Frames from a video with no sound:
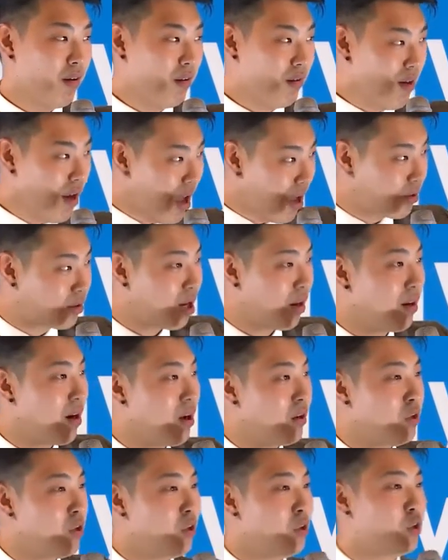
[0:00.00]
Yeah, turn
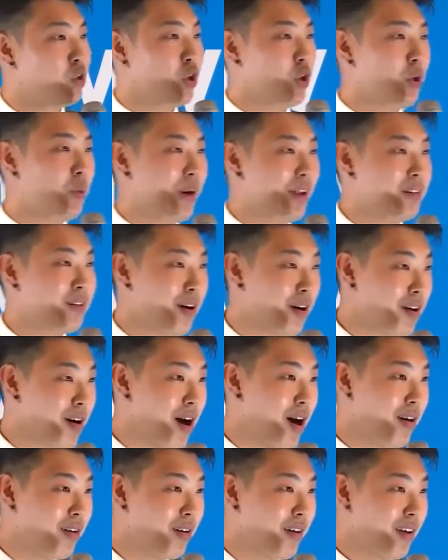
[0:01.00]
on YouTube
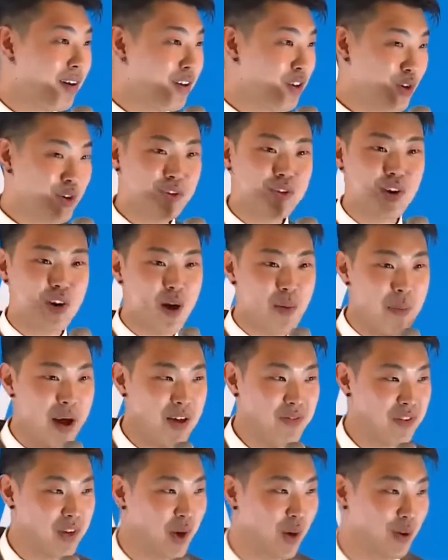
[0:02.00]
and you can turn on
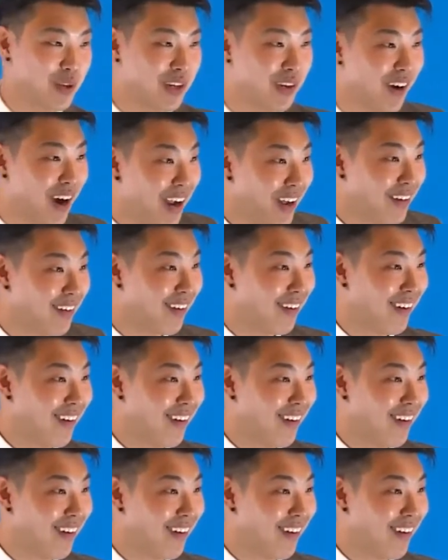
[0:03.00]
my VOD, right?